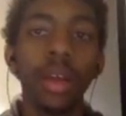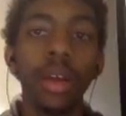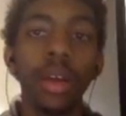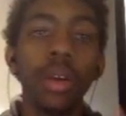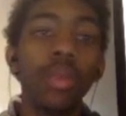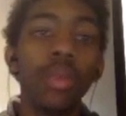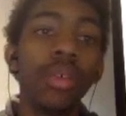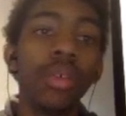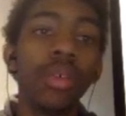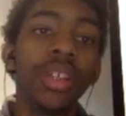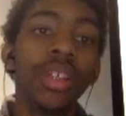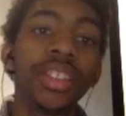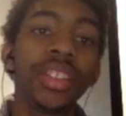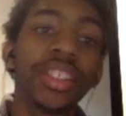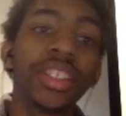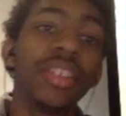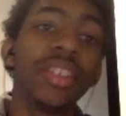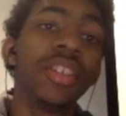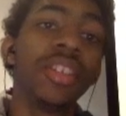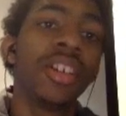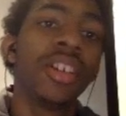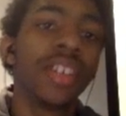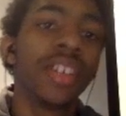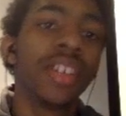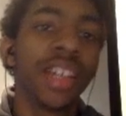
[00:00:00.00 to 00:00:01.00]
What is going
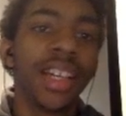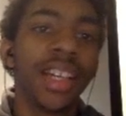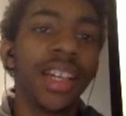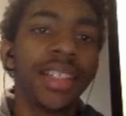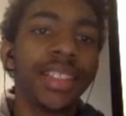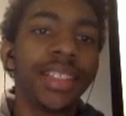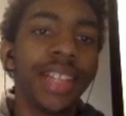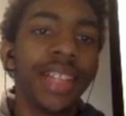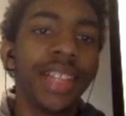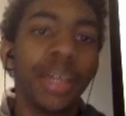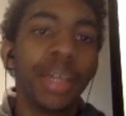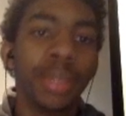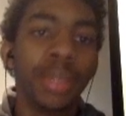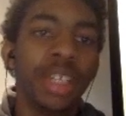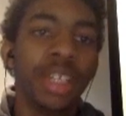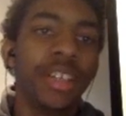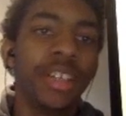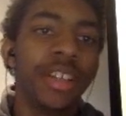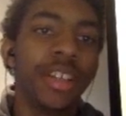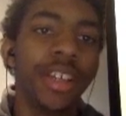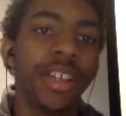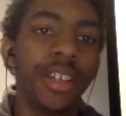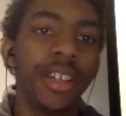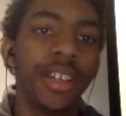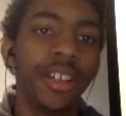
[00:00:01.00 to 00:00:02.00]
on guys, Nightmare
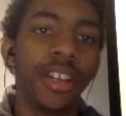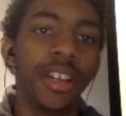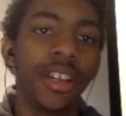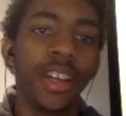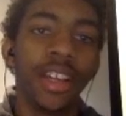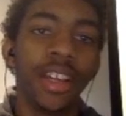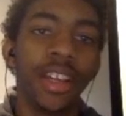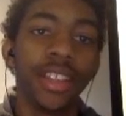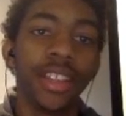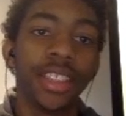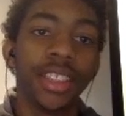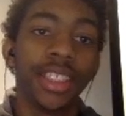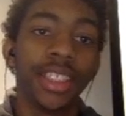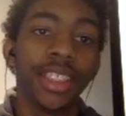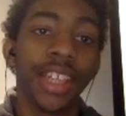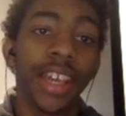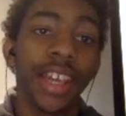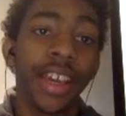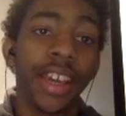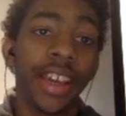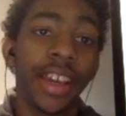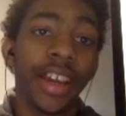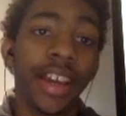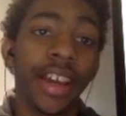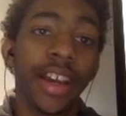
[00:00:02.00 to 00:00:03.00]
here, and
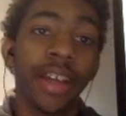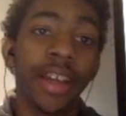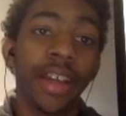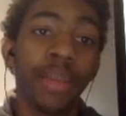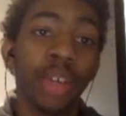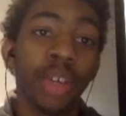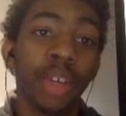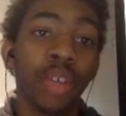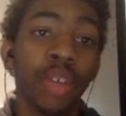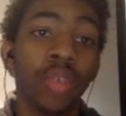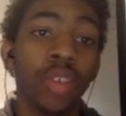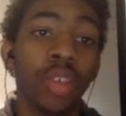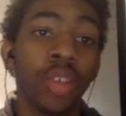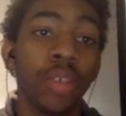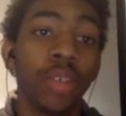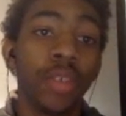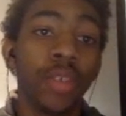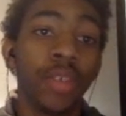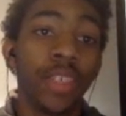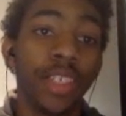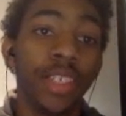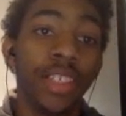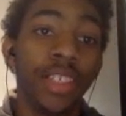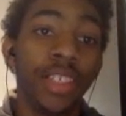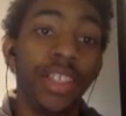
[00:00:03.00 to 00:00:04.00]
today I am going over
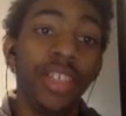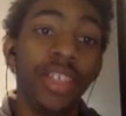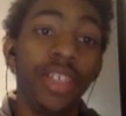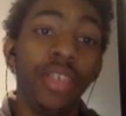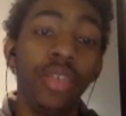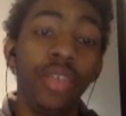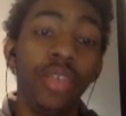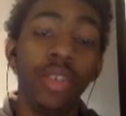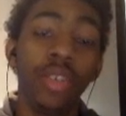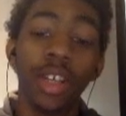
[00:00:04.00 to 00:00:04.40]
the new